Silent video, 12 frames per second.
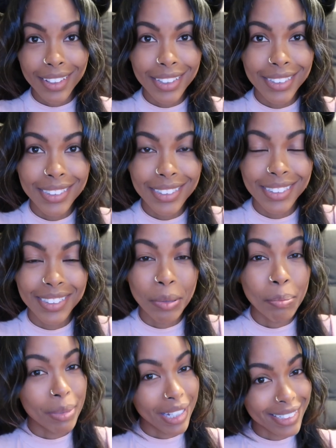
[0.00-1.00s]
think this is
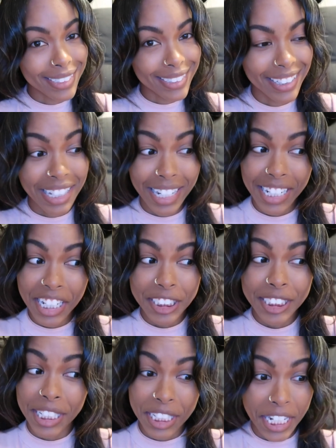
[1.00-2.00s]
the best the lighting
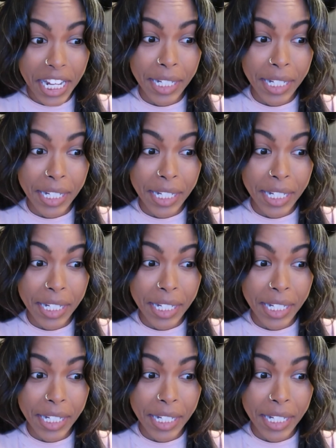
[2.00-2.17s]
is gonna